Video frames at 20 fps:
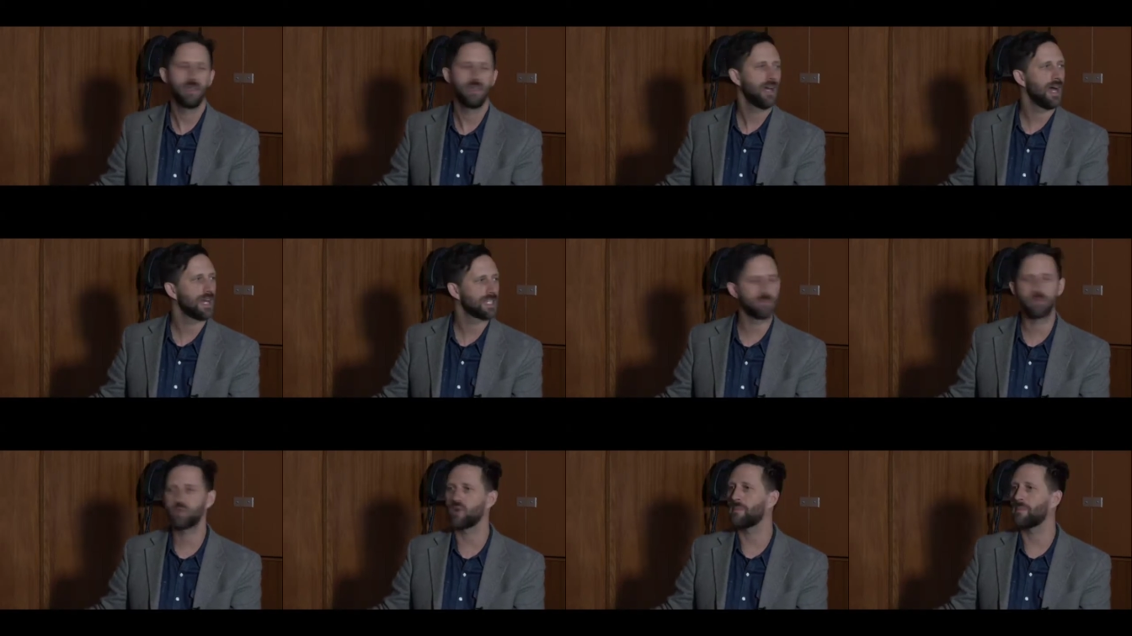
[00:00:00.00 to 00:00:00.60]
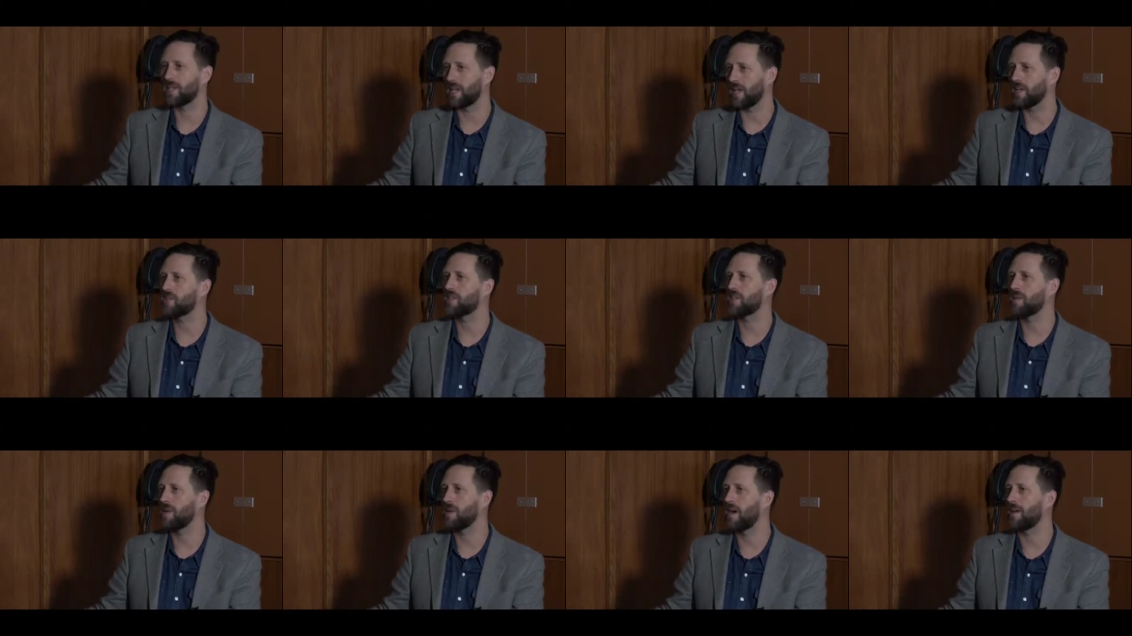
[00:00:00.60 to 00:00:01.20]
had some
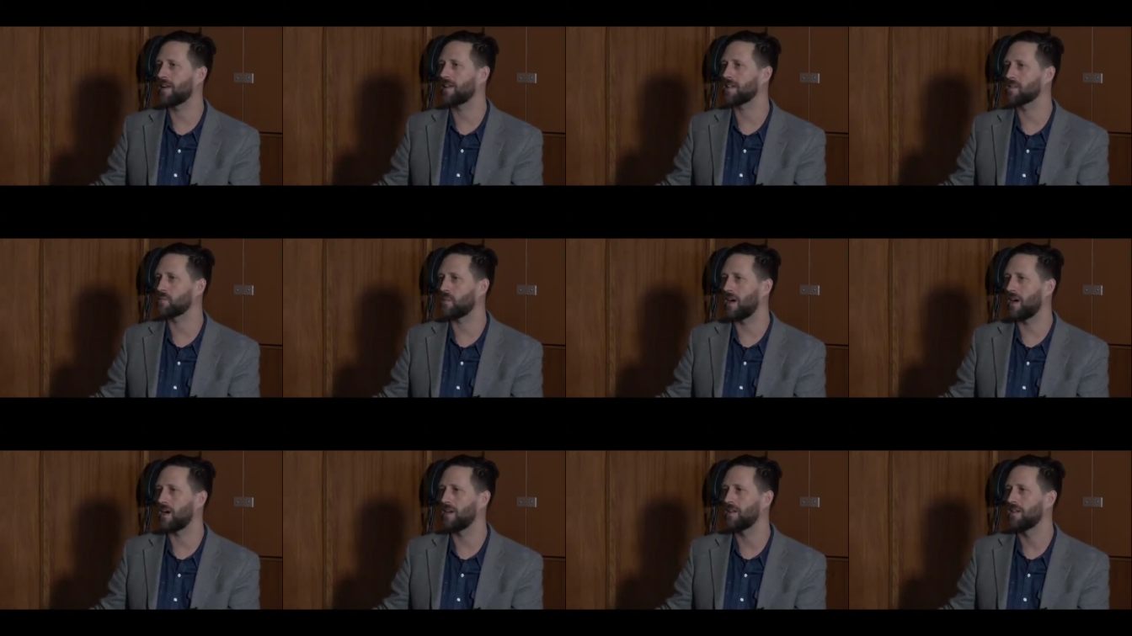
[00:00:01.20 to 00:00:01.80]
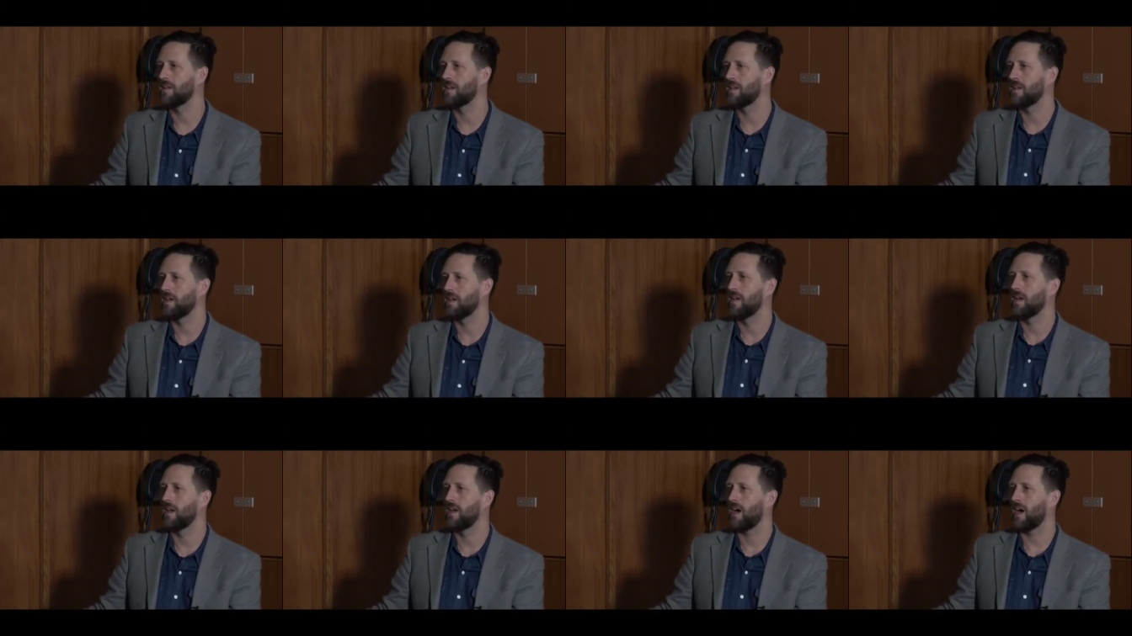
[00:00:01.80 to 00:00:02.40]
trepidation about it as well.
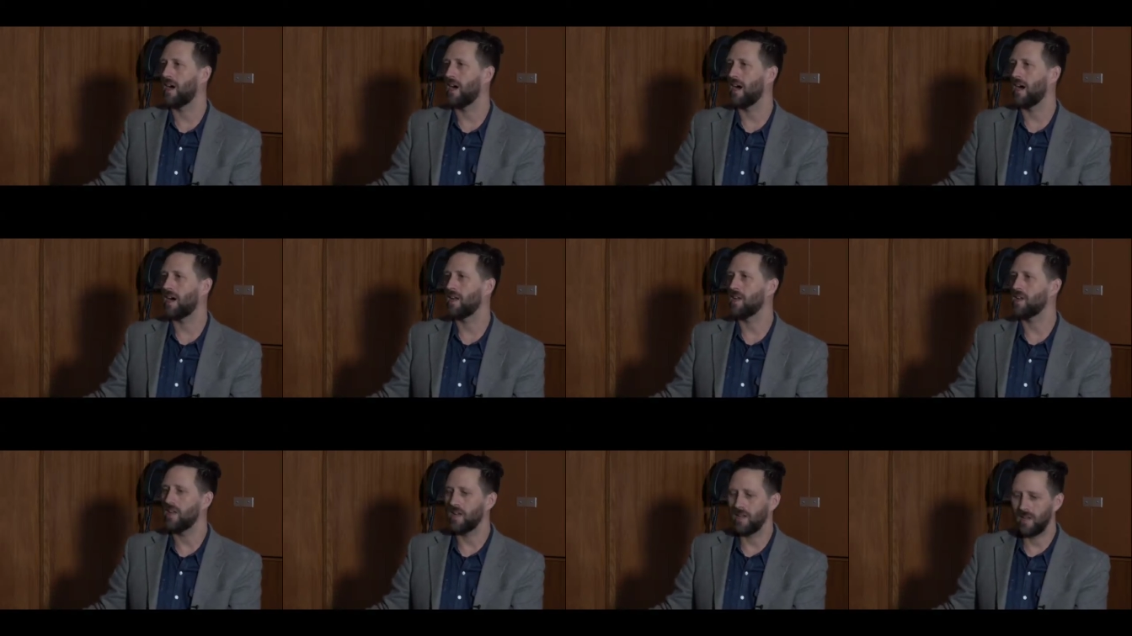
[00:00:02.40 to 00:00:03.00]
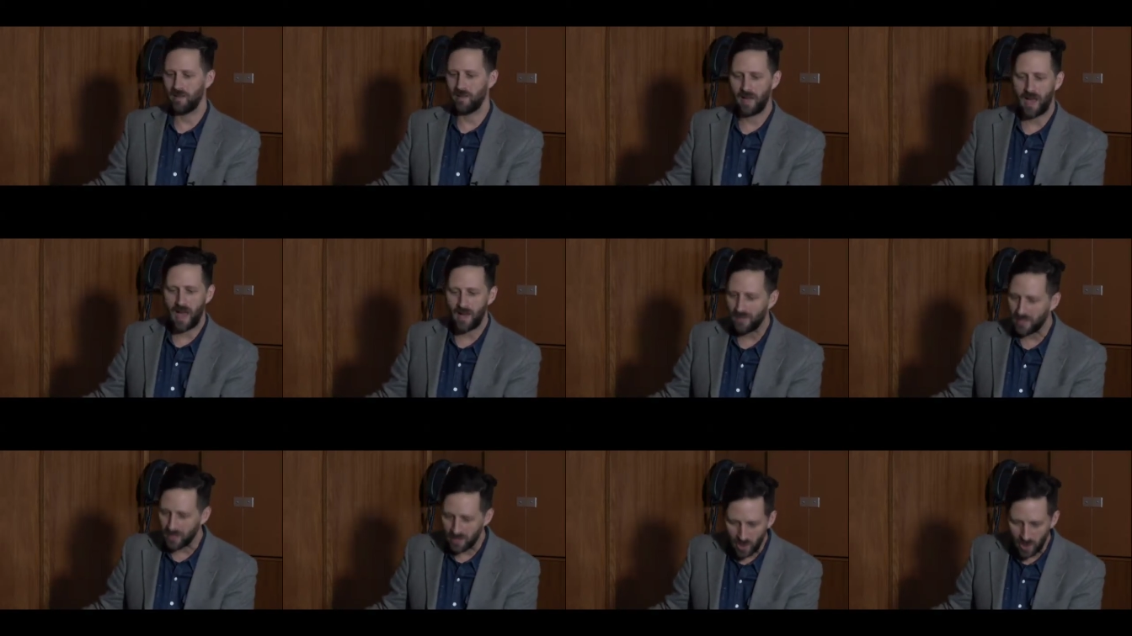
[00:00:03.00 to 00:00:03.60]

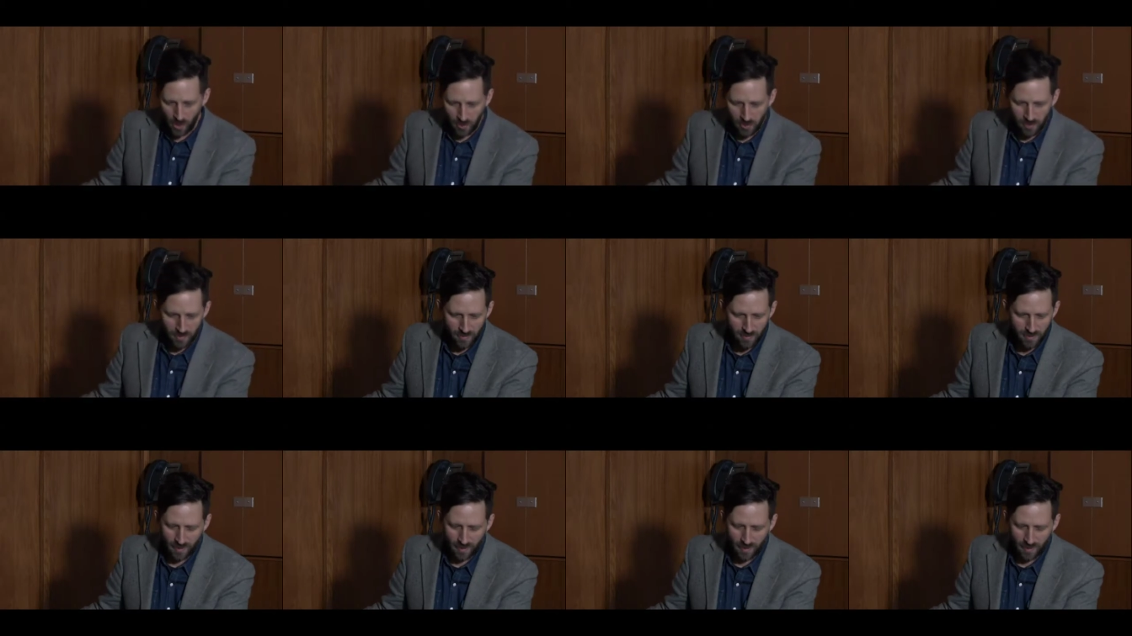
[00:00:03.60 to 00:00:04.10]
Having